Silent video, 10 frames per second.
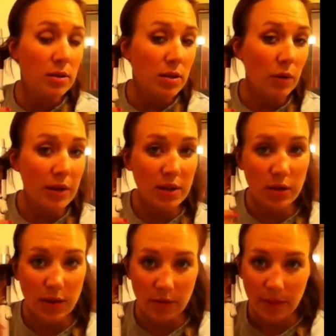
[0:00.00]
The only thing
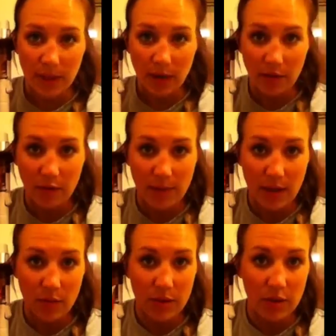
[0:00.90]
you have to be careful
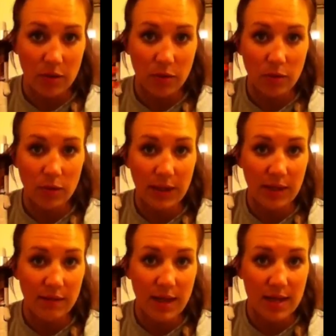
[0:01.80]
about when you
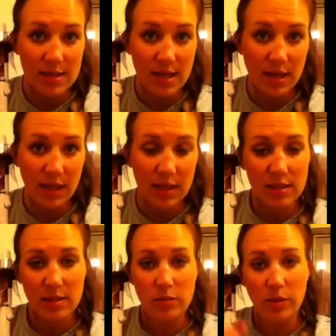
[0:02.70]
leave the ends out like
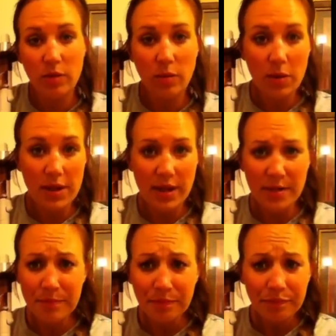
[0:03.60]
this is when you roll it
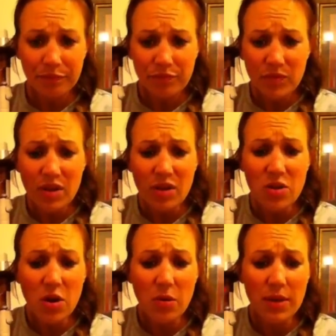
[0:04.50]
up, you
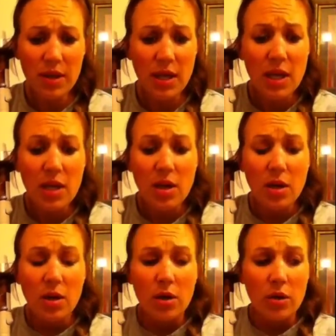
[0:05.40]
don't want to
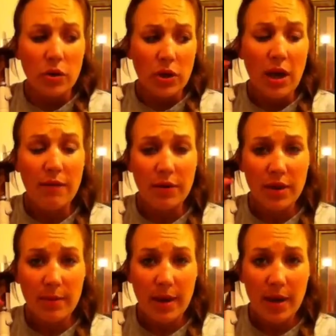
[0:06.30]
cover
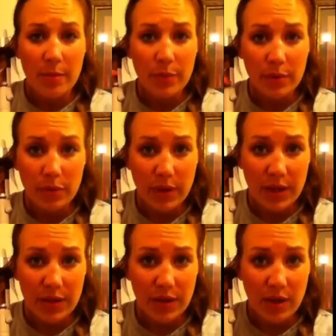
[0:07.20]
them up
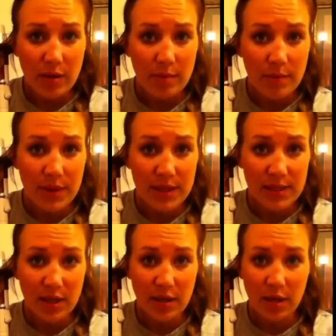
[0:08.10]
with um, this
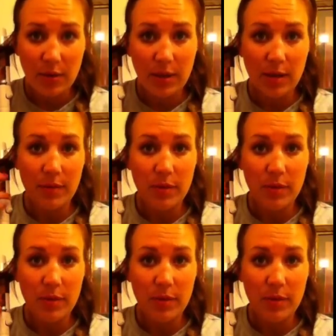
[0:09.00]
hair that you're rolling up.